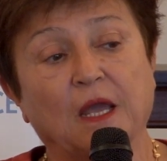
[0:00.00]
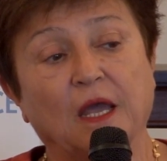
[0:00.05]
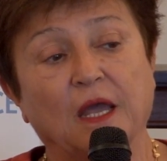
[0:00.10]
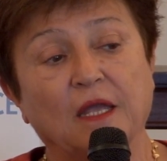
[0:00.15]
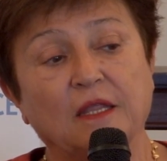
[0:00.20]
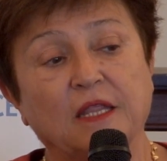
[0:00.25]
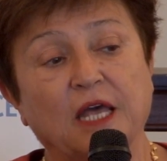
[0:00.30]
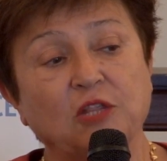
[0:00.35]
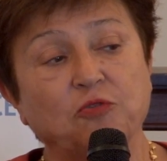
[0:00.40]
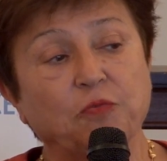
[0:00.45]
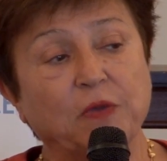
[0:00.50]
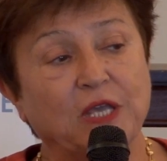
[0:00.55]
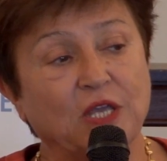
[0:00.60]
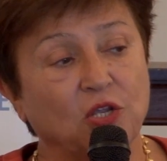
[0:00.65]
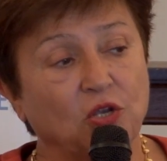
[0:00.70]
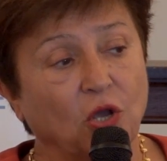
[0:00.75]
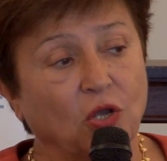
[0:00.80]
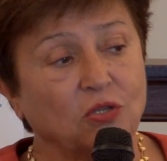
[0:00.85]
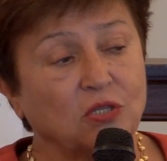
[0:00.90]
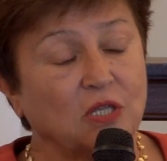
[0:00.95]
and that we
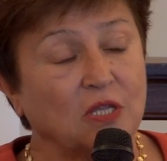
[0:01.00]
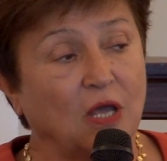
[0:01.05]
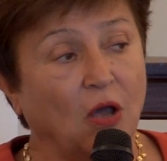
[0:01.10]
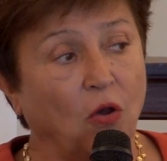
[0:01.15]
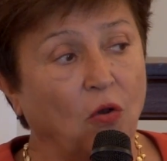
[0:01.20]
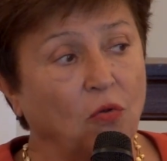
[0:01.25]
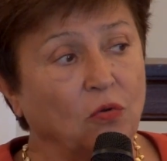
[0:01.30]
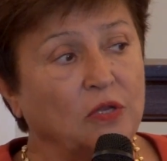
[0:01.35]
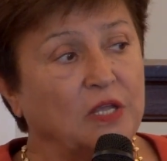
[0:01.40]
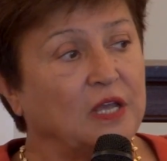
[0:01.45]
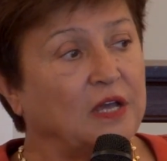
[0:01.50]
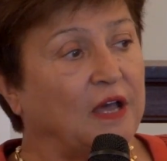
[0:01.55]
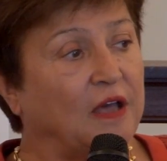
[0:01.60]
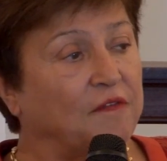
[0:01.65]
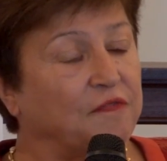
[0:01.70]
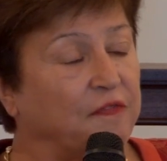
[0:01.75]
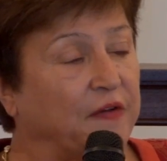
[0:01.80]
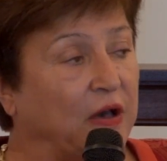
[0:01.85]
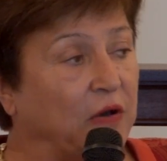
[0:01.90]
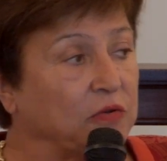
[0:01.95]
cannot only
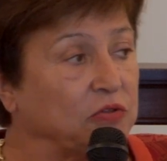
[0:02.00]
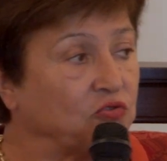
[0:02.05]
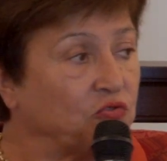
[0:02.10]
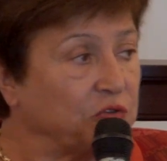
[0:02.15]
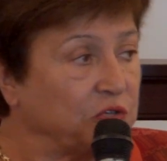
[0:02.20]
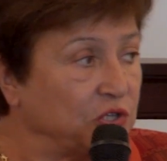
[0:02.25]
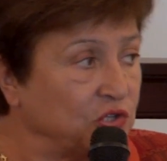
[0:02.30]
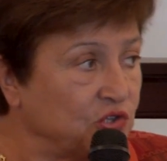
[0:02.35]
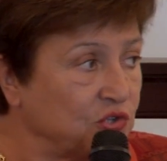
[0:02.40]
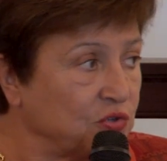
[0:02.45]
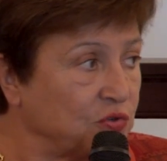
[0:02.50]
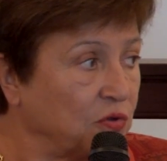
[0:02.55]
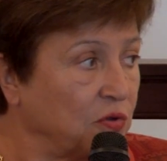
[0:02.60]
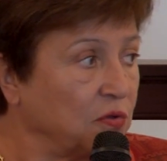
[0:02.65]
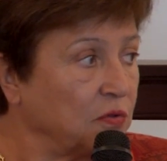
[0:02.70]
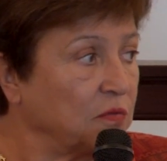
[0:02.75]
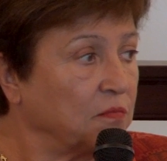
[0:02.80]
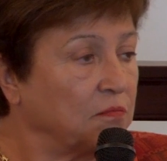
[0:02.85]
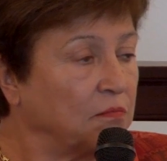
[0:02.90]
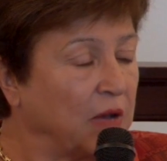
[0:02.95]
have our
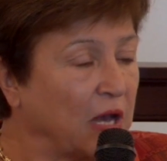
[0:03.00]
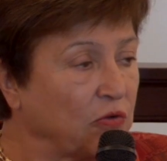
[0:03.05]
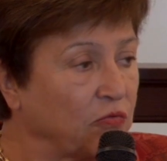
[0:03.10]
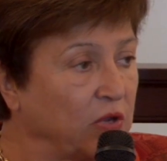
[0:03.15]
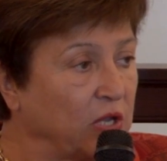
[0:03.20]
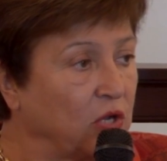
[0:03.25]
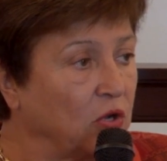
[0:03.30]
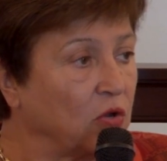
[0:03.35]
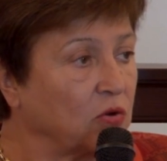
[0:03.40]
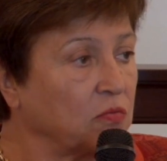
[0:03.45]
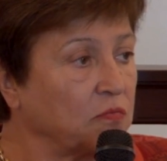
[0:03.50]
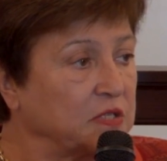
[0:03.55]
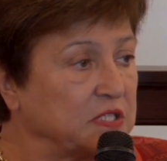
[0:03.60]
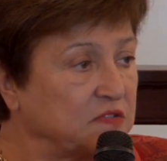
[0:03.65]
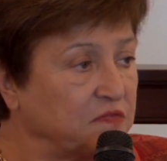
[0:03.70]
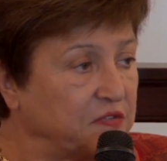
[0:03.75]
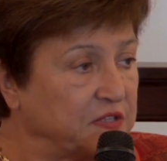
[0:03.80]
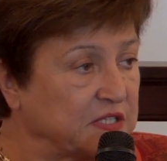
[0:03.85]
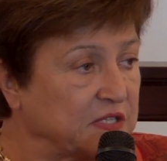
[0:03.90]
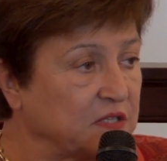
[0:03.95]
traditional
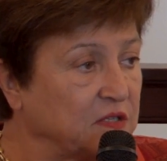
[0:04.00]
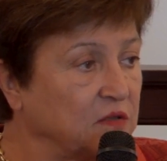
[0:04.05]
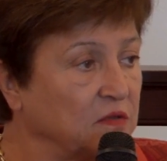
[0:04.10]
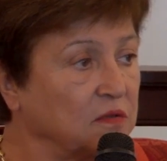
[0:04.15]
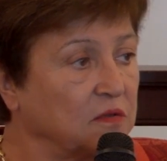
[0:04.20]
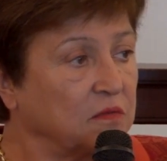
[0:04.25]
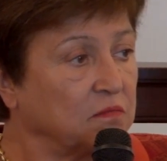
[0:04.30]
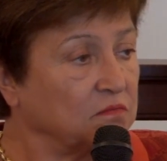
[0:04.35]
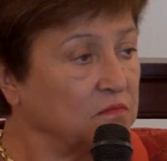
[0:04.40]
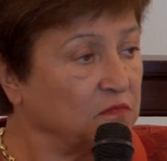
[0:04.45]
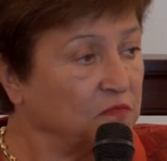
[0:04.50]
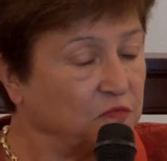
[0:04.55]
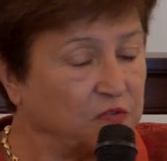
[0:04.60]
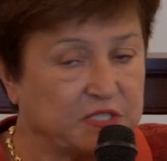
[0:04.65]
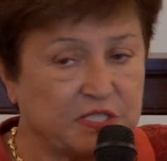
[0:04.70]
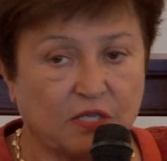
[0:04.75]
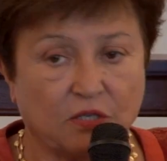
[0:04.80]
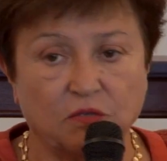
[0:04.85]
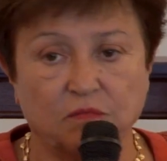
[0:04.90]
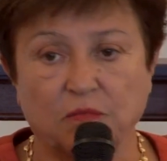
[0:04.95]
macroeconomists,
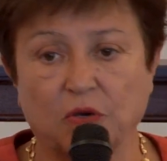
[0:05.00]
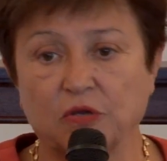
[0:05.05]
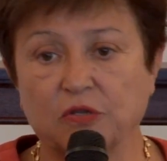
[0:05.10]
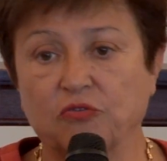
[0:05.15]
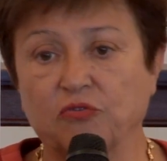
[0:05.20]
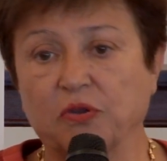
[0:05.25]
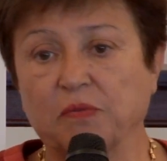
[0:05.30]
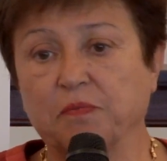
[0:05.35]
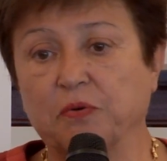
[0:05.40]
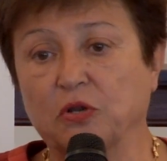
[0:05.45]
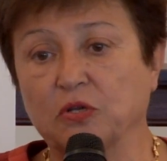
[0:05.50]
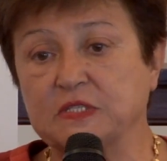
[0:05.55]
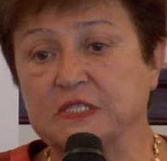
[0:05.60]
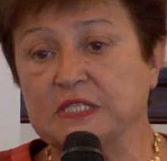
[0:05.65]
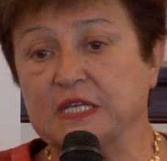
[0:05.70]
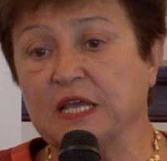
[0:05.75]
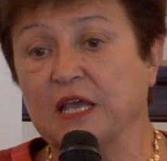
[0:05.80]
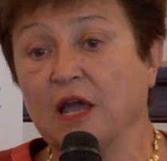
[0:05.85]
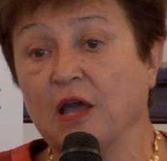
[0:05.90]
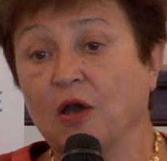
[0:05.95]
fiscal monetary
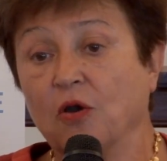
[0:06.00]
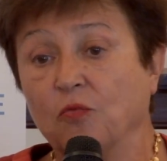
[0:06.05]
policy.